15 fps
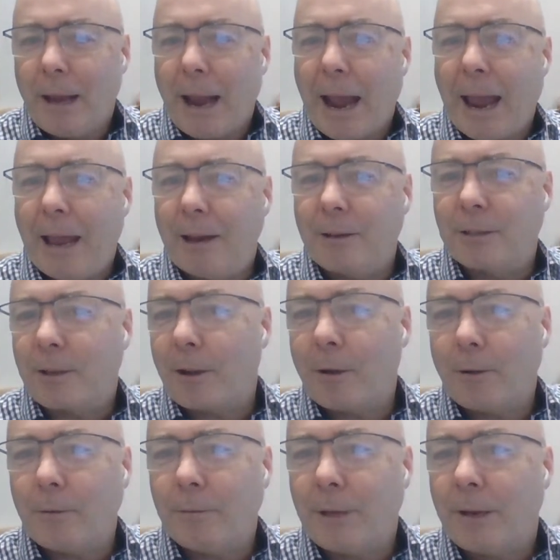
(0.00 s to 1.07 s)
And so
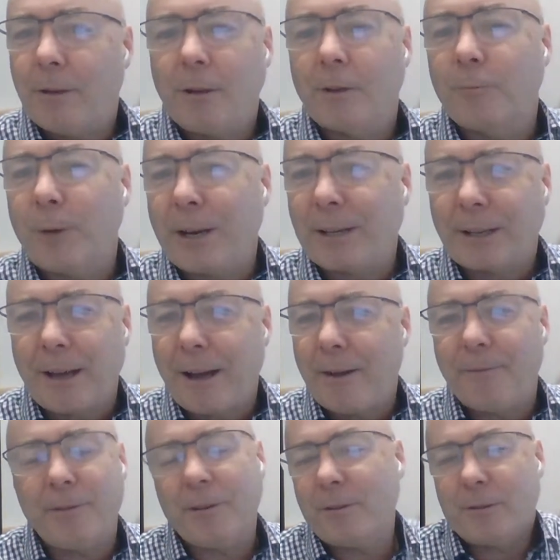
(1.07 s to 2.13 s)
you can rent a
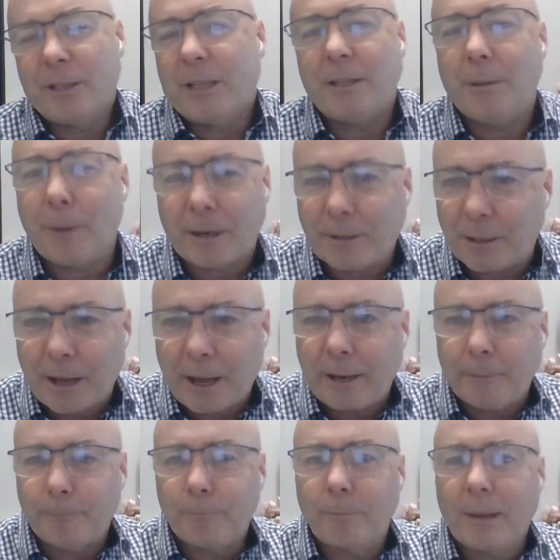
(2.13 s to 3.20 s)
car for $60 a
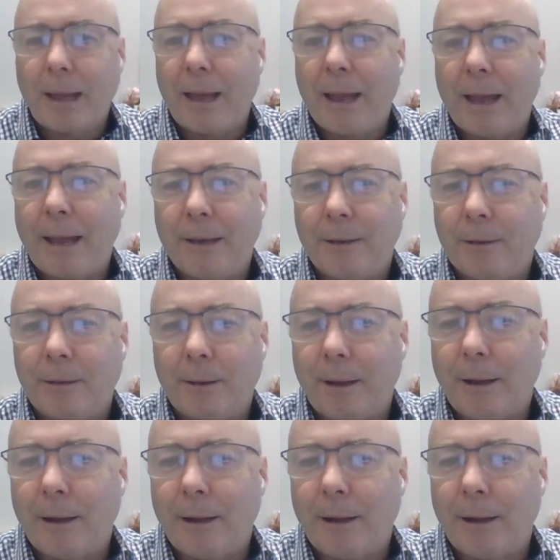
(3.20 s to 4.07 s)
day, and